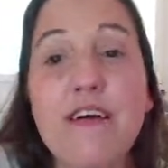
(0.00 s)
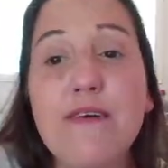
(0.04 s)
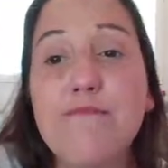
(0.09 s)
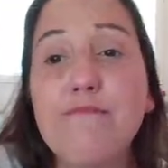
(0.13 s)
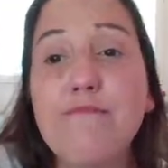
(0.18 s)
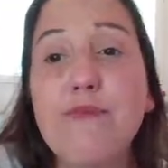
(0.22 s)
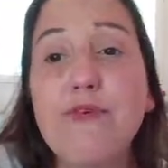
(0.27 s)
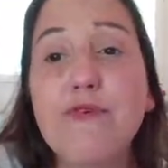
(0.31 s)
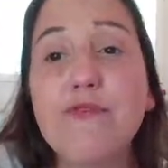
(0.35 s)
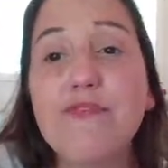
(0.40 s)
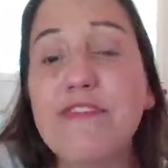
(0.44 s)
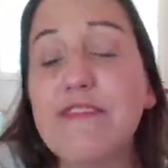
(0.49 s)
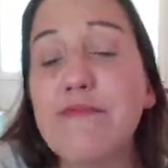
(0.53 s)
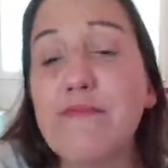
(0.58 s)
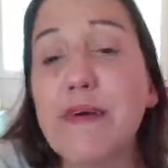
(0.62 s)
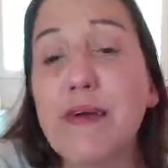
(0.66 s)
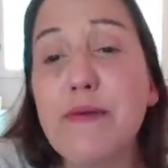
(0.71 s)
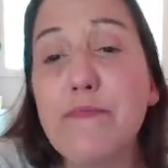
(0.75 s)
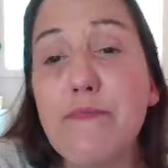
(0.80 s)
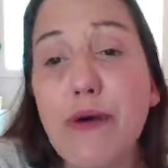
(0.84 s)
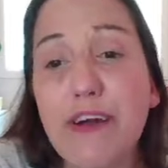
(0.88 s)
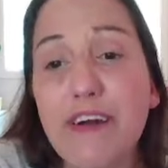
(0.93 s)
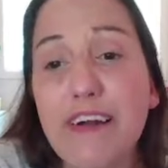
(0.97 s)
Most of
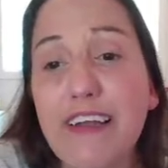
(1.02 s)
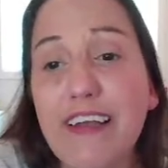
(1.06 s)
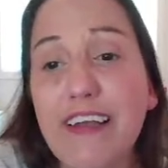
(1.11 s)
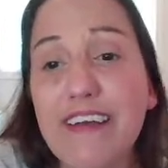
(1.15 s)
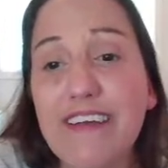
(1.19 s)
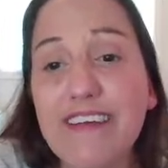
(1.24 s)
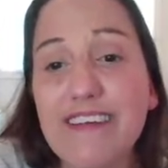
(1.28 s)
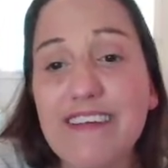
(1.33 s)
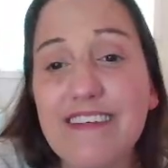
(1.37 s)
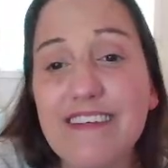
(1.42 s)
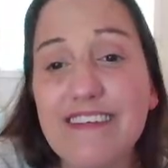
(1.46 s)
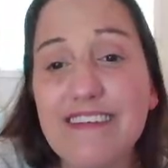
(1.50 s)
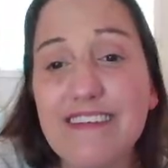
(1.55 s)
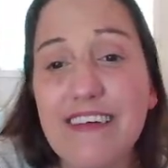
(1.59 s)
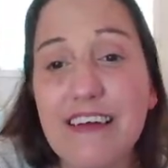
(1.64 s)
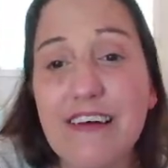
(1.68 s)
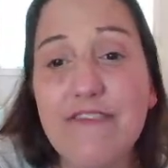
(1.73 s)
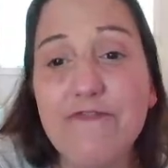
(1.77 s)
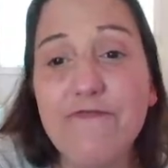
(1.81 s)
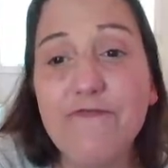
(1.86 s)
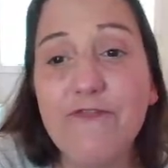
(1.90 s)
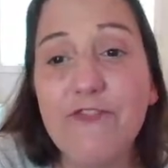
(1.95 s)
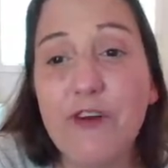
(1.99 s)
my park ideas
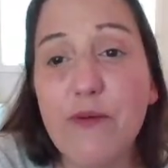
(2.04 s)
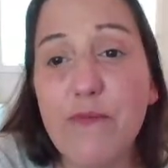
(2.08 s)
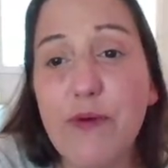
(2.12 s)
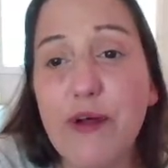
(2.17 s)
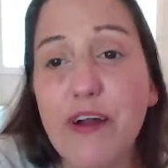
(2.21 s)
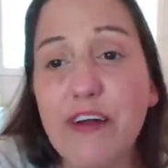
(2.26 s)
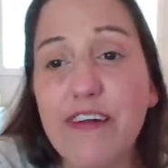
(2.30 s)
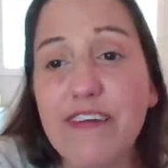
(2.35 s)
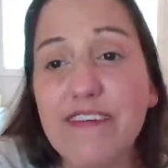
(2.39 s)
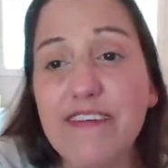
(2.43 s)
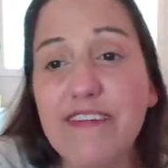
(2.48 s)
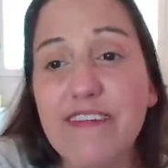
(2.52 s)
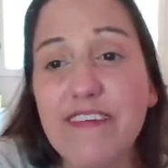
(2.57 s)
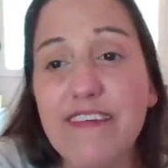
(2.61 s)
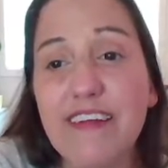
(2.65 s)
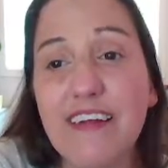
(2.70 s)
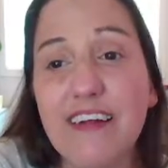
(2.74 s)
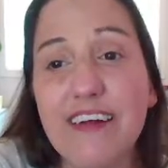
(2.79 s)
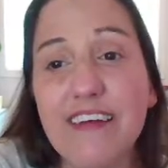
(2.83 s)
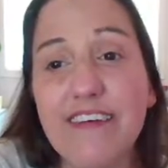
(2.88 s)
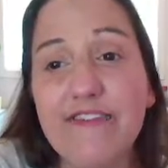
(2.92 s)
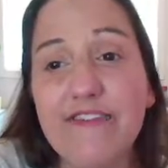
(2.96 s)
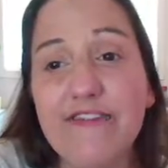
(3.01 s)
come from parks that
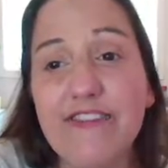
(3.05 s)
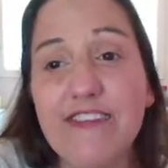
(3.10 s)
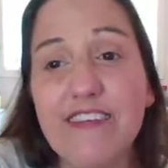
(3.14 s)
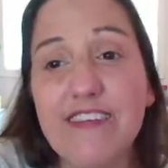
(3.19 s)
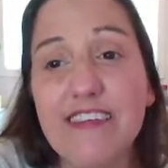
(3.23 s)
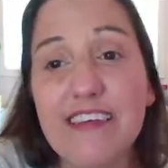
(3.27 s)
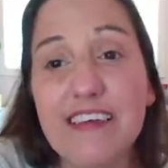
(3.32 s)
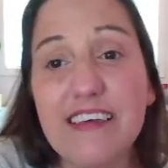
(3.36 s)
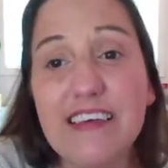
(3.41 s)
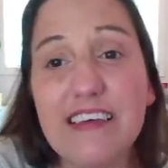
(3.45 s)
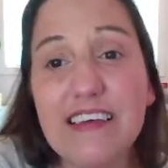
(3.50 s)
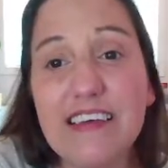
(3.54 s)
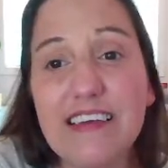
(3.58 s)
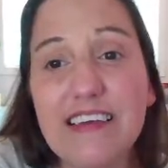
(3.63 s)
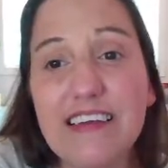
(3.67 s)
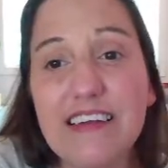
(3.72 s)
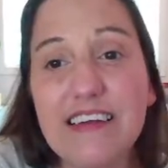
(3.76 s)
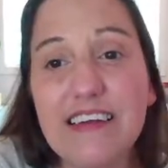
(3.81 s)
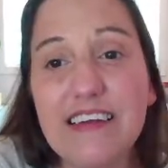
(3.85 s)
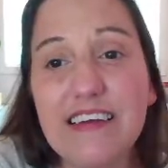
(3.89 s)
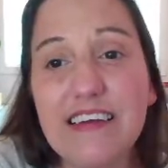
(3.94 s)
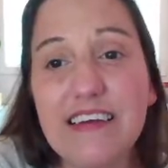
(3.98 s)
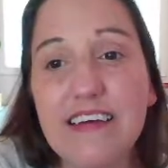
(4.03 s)
I have
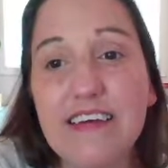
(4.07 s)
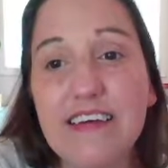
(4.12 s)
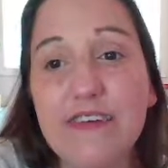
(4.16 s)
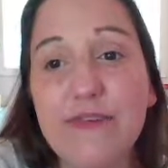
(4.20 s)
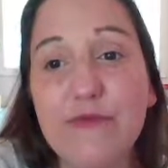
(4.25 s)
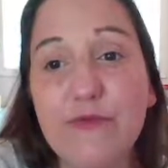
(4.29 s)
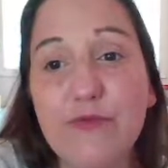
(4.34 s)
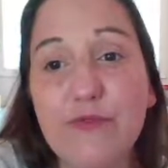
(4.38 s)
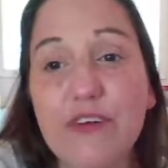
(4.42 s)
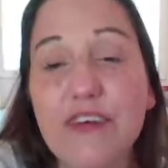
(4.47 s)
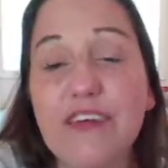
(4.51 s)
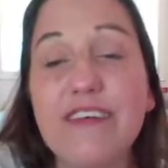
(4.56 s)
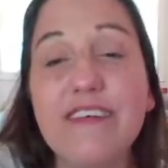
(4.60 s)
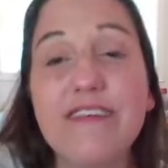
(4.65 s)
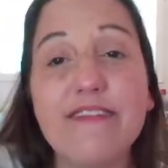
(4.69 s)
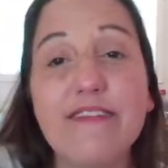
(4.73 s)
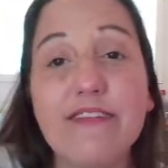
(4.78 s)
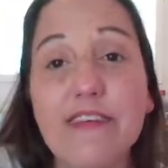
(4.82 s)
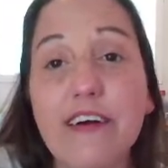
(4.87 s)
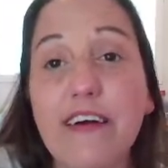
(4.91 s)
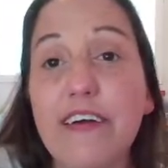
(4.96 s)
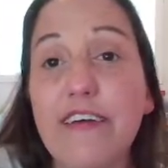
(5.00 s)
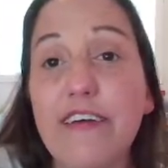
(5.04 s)
seen in real
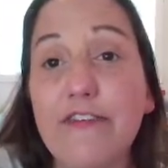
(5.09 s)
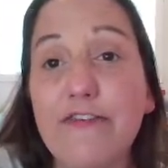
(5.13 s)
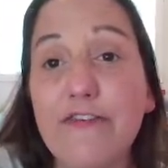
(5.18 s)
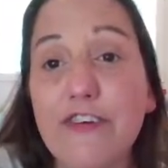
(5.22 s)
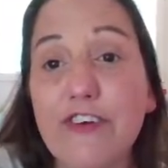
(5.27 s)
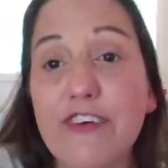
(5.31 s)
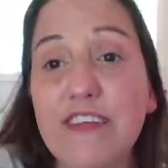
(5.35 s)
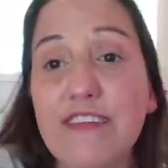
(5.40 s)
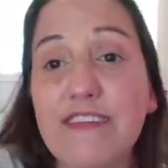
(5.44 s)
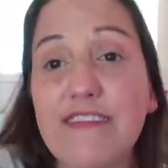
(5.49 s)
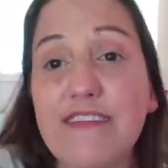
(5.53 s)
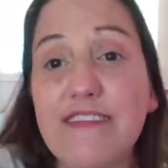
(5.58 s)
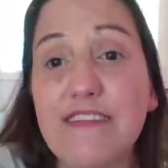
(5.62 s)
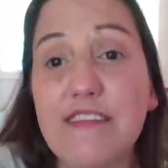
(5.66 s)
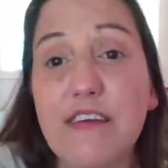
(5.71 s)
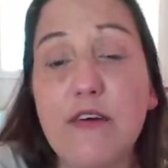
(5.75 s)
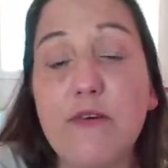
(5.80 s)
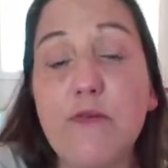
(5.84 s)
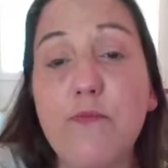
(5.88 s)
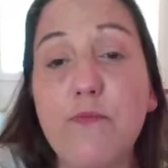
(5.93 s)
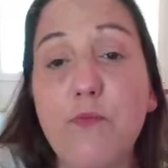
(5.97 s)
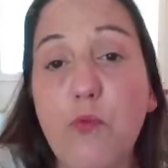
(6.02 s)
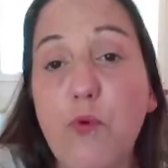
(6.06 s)
life in
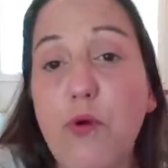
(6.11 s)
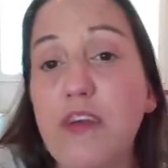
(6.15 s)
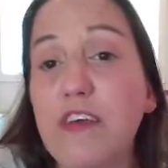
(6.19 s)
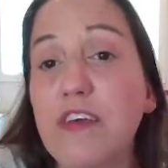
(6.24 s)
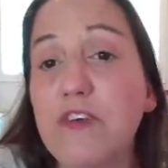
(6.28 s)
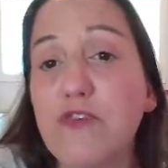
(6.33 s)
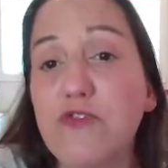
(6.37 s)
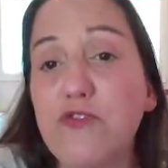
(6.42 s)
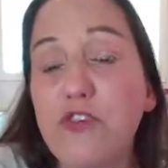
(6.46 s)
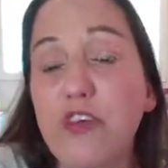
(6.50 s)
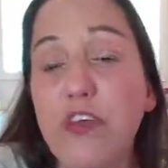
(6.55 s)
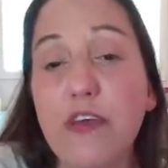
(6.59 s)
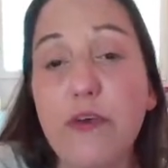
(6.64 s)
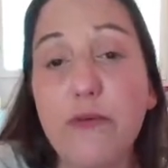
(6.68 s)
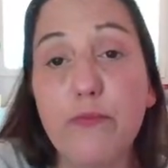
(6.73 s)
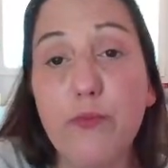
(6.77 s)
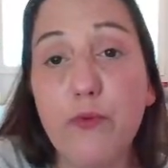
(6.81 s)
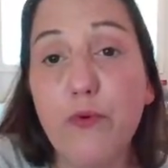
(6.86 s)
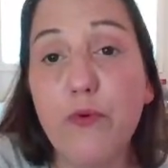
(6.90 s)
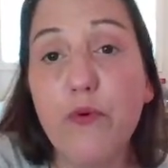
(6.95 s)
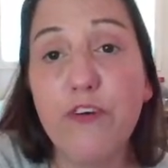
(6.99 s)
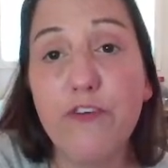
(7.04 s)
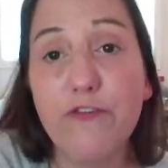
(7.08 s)
some way, shape,
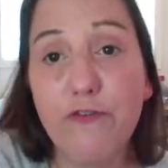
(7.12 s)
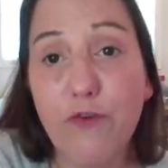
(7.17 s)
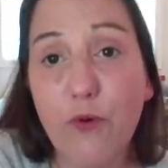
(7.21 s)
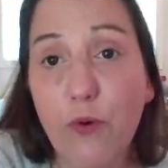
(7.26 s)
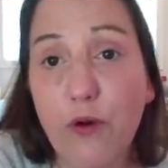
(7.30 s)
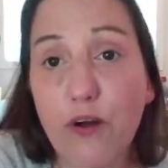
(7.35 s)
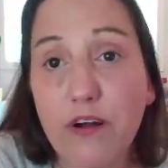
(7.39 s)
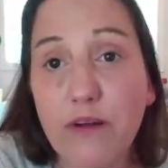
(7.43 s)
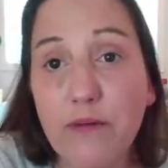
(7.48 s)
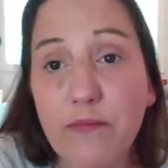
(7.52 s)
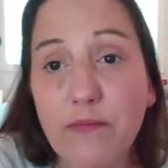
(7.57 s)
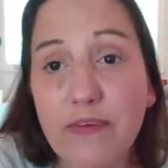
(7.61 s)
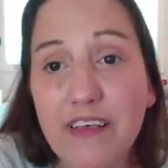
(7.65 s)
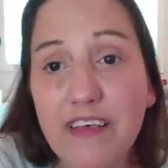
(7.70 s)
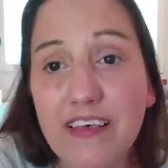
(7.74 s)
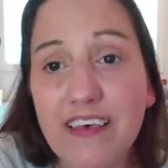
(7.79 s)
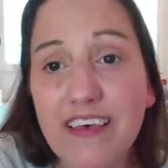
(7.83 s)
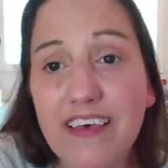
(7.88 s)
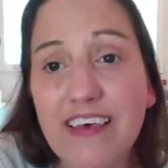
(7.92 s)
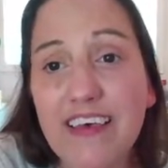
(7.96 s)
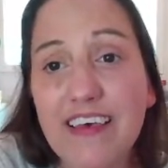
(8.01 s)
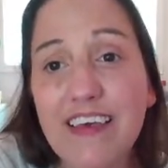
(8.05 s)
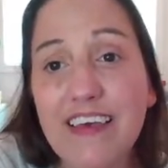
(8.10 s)
or form,
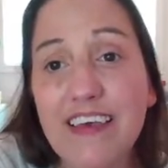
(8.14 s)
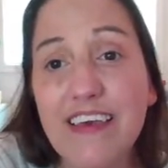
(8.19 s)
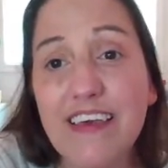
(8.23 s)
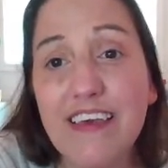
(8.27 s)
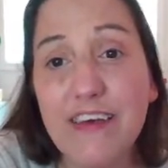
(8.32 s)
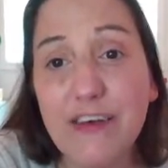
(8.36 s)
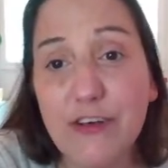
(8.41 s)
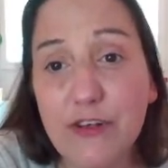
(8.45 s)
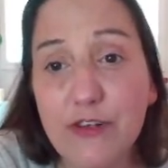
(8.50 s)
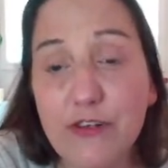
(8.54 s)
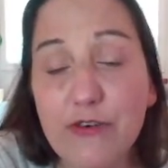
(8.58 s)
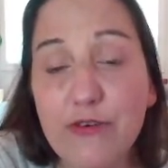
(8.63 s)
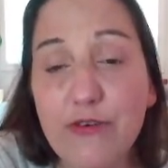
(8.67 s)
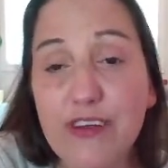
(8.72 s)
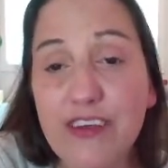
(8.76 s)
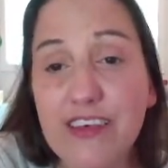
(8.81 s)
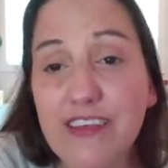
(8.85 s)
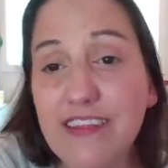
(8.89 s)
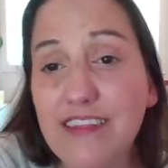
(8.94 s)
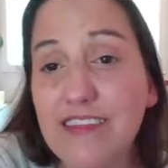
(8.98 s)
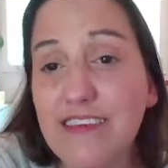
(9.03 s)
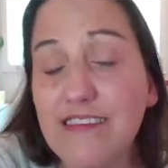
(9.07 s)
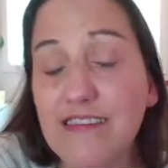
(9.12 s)

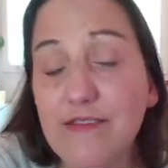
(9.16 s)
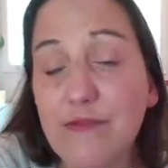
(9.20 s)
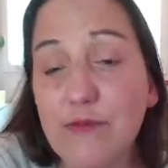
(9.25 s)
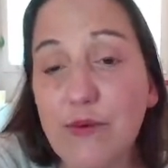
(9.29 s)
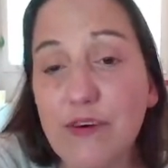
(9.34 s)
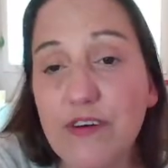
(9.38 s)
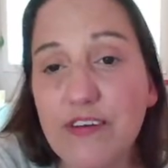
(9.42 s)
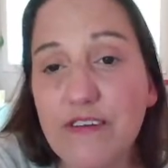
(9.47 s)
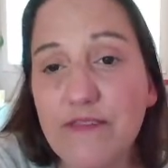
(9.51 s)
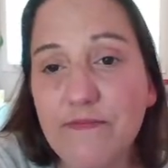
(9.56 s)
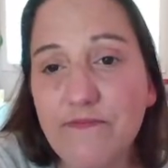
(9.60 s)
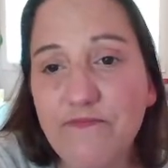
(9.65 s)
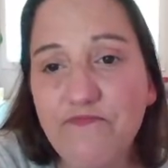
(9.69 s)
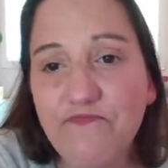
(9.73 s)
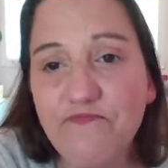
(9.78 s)
including this one